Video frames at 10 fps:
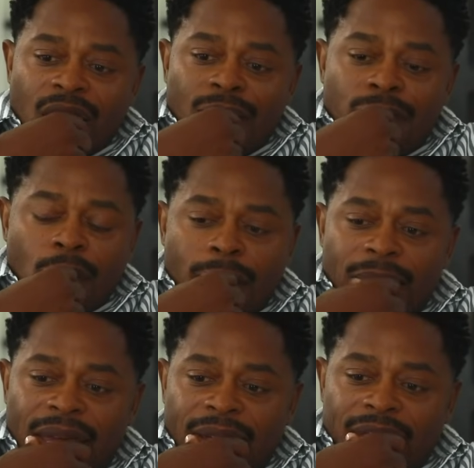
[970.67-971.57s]
for
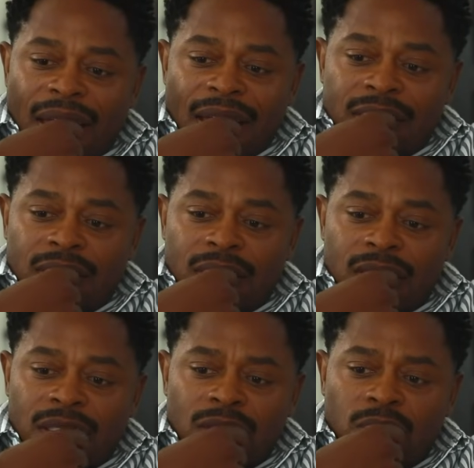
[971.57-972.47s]
me, that's
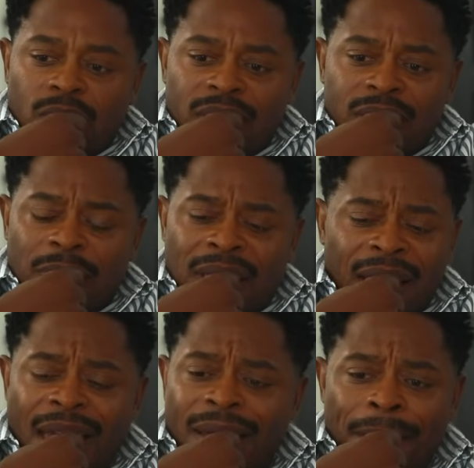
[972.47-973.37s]
just what it's been
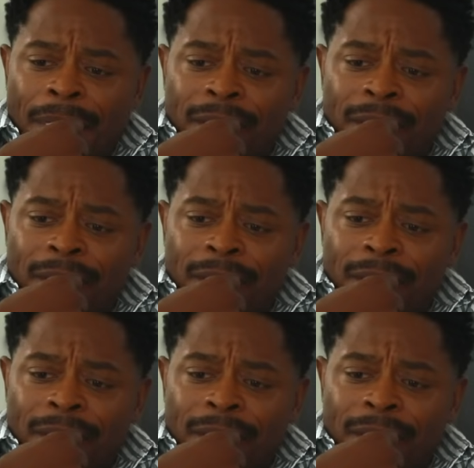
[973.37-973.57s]
like.